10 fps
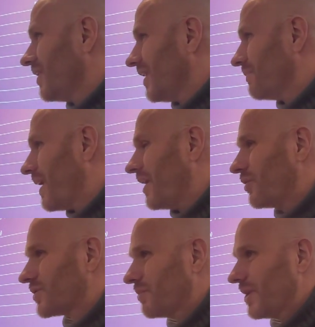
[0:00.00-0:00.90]
it might
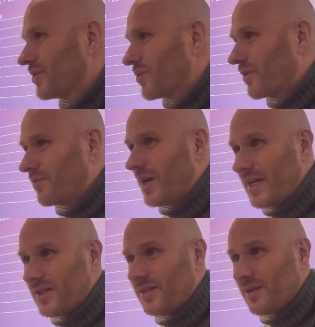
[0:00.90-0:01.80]
also be the sort of
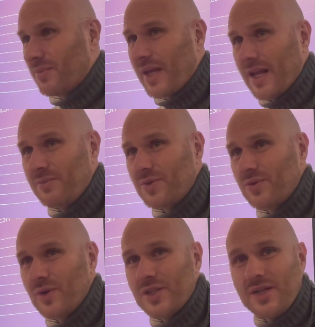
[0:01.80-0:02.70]
relationship that helps
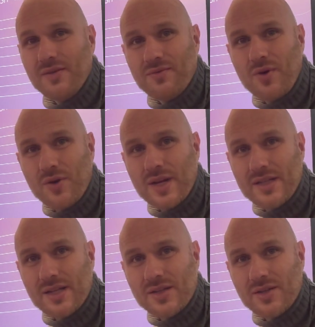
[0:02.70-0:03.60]
you achieve
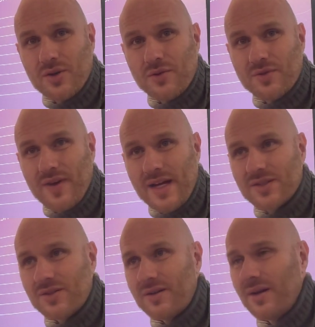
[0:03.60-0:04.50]
organizational goals
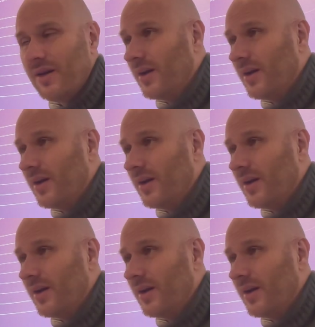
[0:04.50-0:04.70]
faster.